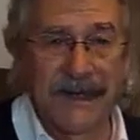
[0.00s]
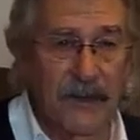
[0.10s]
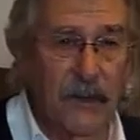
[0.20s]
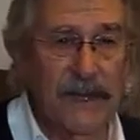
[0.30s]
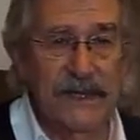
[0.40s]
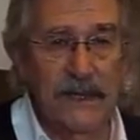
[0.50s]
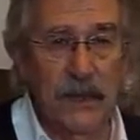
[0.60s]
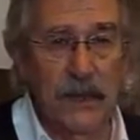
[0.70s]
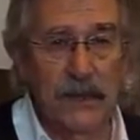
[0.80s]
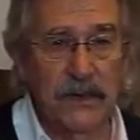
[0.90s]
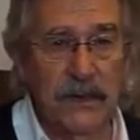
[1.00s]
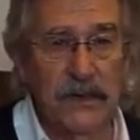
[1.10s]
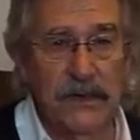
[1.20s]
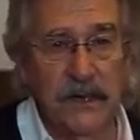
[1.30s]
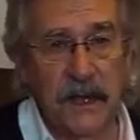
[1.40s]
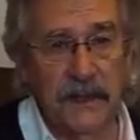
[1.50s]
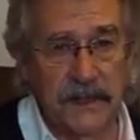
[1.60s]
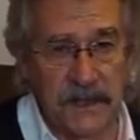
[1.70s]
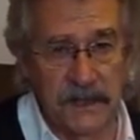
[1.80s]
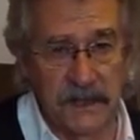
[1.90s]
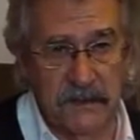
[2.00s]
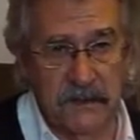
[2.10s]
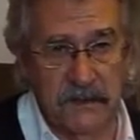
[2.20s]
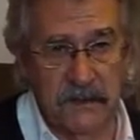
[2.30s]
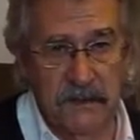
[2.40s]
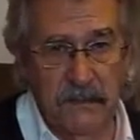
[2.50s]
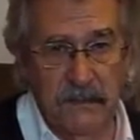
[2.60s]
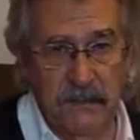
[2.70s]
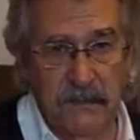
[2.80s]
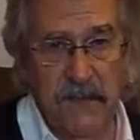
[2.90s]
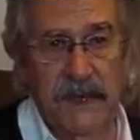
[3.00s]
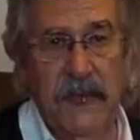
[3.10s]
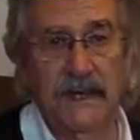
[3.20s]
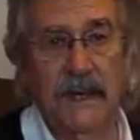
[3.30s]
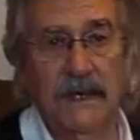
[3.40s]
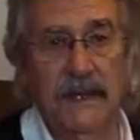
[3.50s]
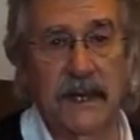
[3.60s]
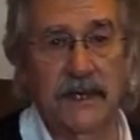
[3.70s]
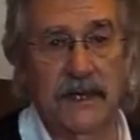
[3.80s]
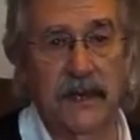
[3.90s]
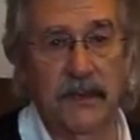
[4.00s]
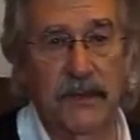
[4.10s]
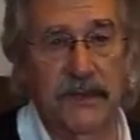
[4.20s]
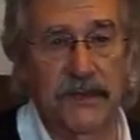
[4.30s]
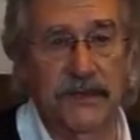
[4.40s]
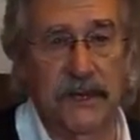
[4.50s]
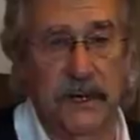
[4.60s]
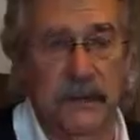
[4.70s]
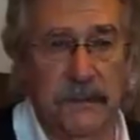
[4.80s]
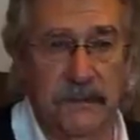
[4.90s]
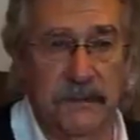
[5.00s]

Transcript: The rest of the world uses another system, but that is outside the scope of this chip.